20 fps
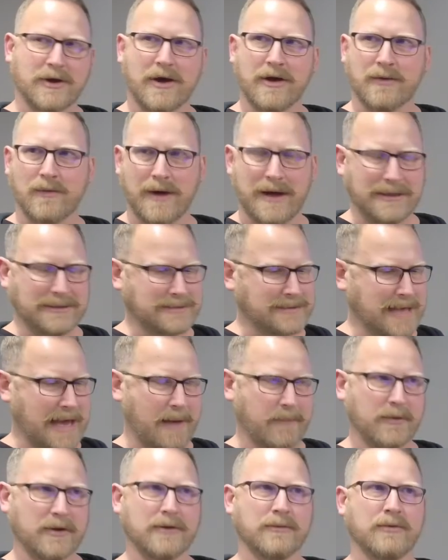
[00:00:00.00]
God wants,
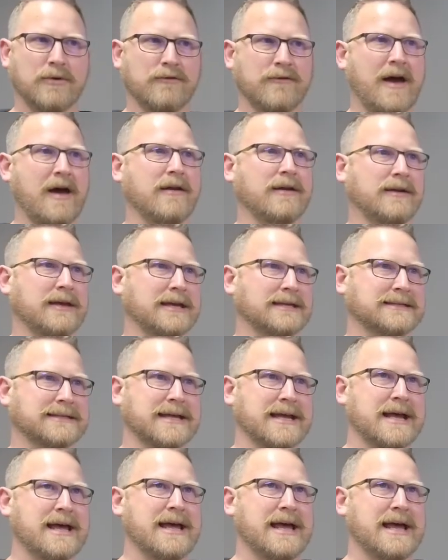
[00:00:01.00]
I'm going to move out because